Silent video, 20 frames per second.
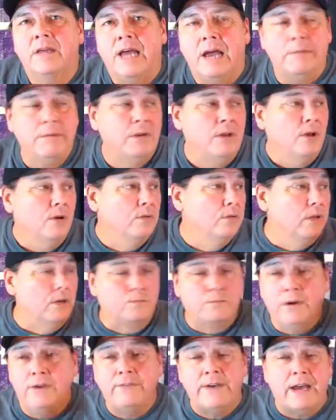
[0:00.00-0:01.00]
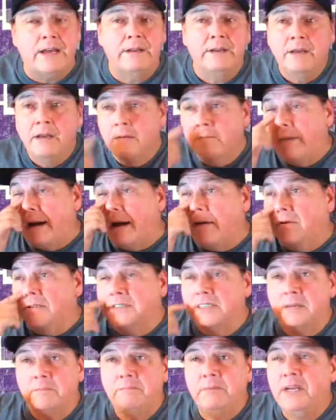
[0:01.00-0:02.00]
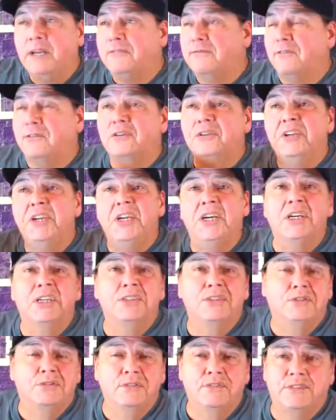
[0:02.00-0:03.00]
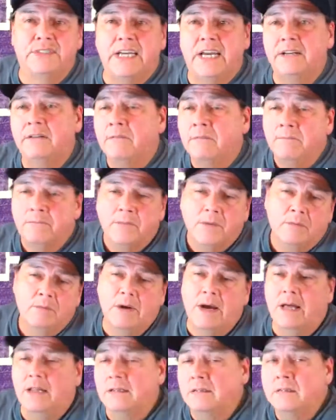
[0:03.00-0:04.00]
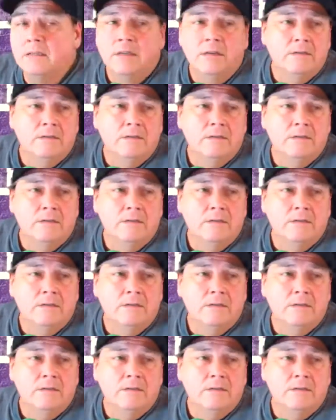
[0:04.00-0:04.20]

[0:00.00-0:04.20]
I mean, look, we've had powers that be for years who have said, well,